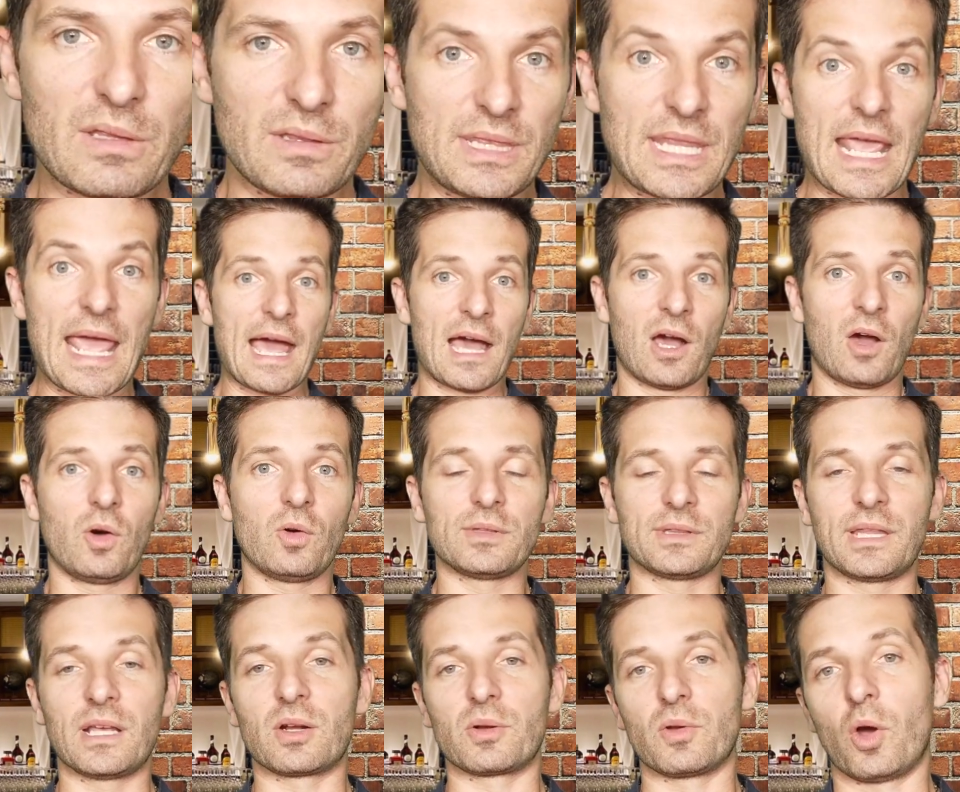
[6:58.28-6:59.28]
Now
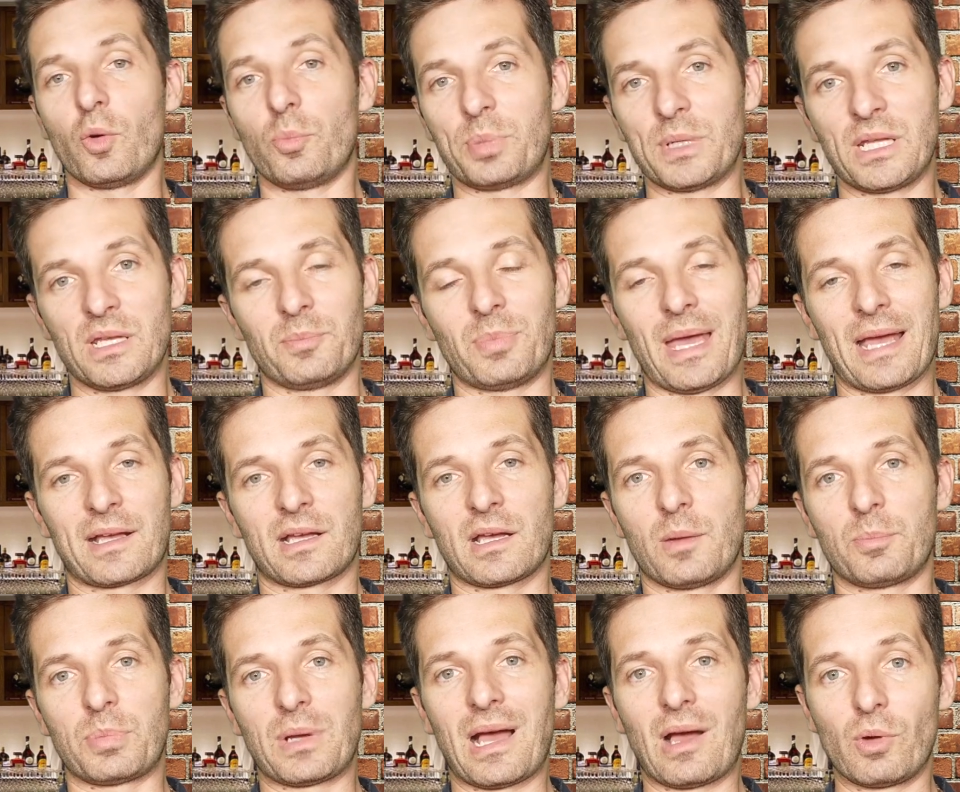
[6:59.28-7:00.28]
they're opening back
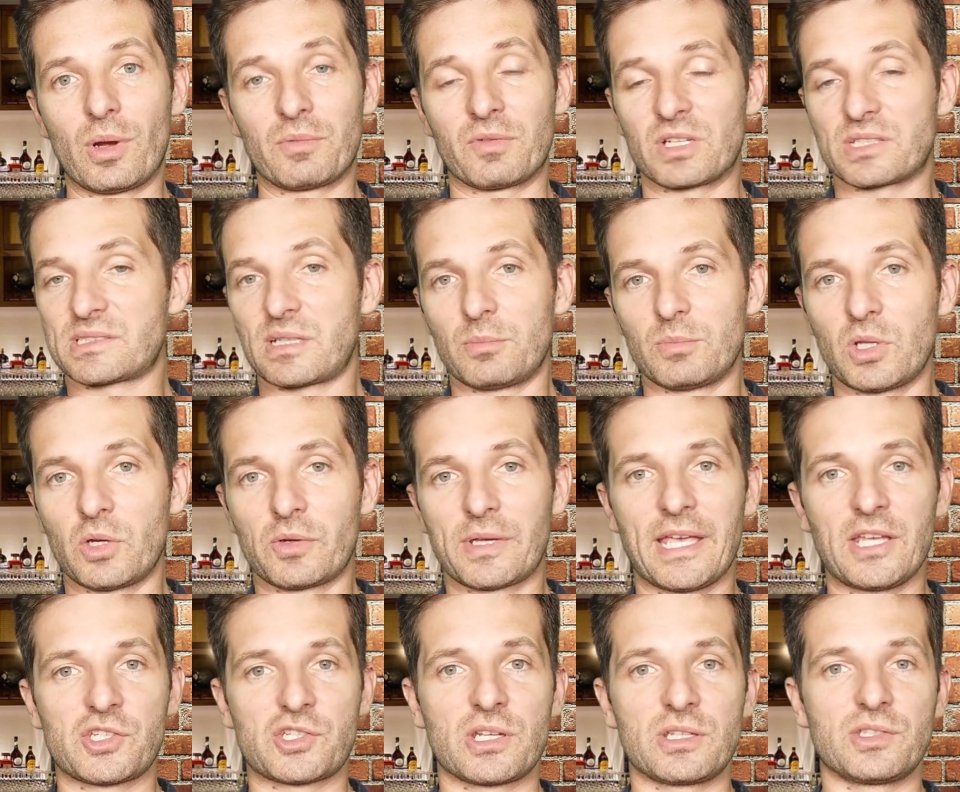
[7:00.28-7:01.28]
up. However, some
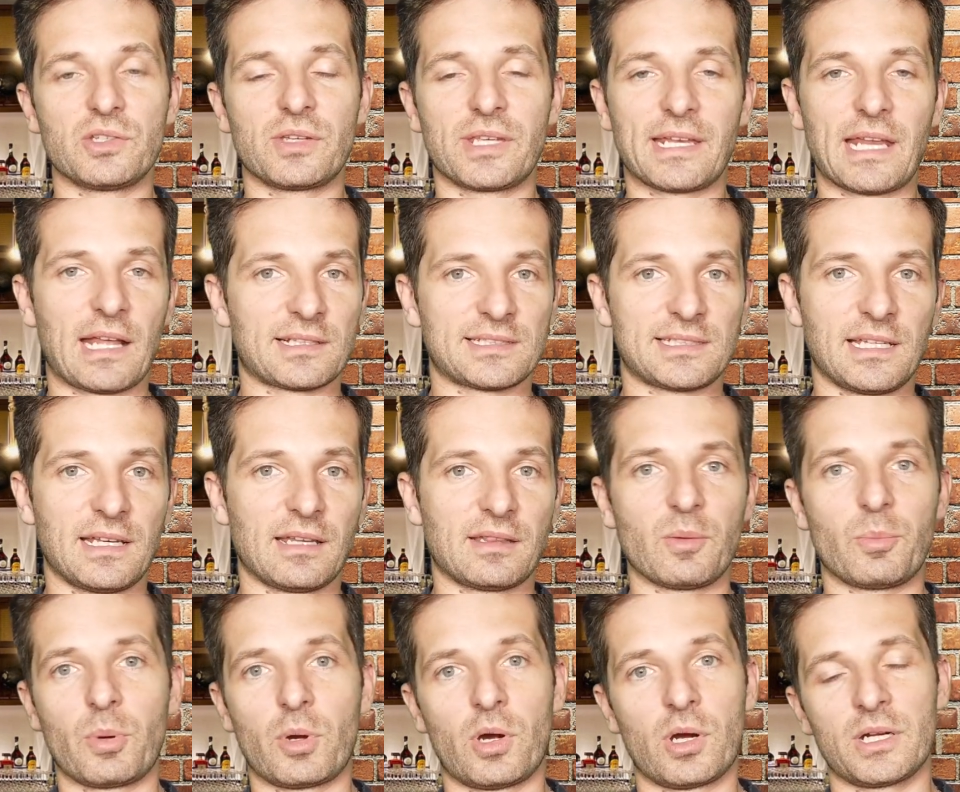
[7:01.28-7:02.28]
locations you cannot sit at the
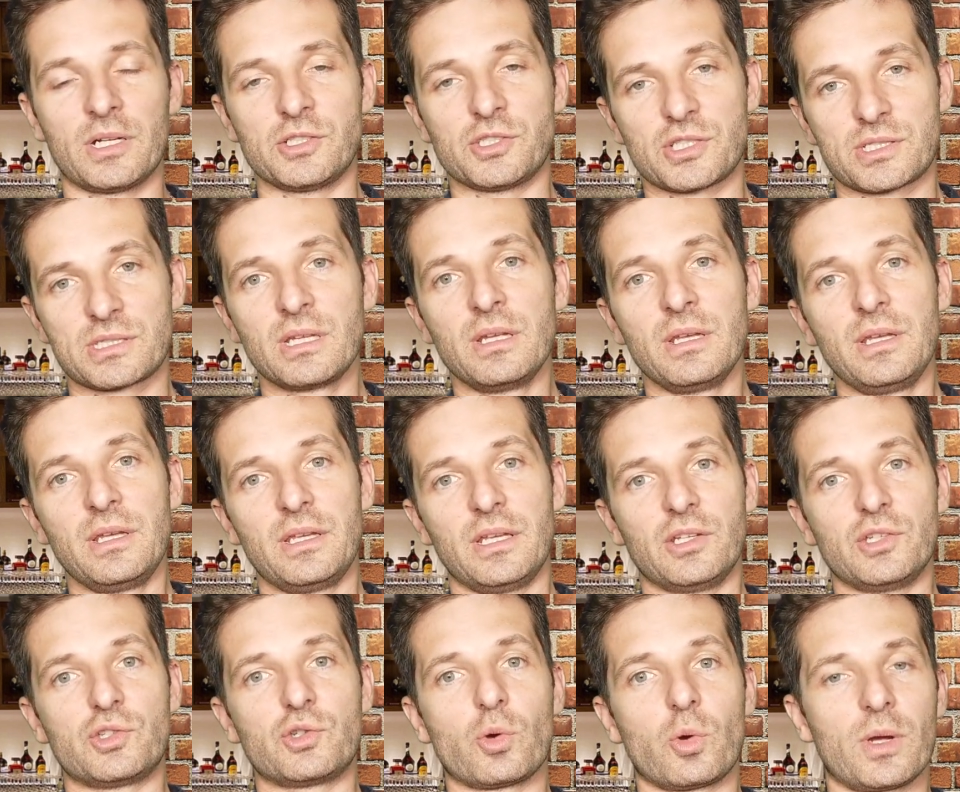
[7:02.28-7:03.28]
bar and just
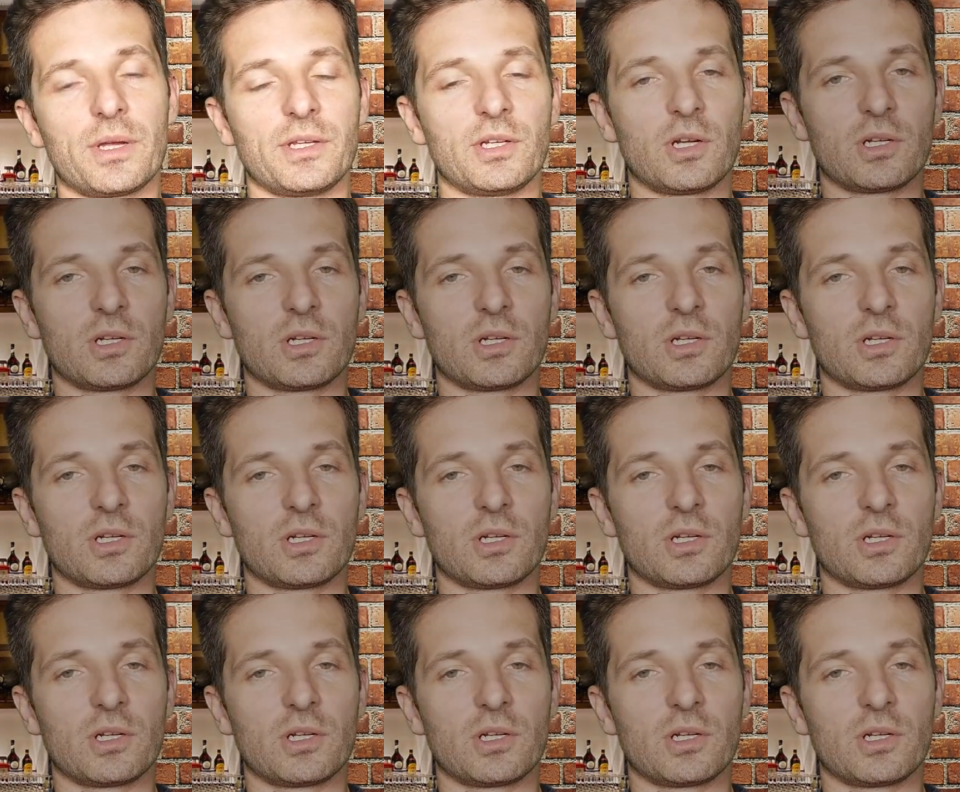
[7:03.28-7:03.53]
enjoy your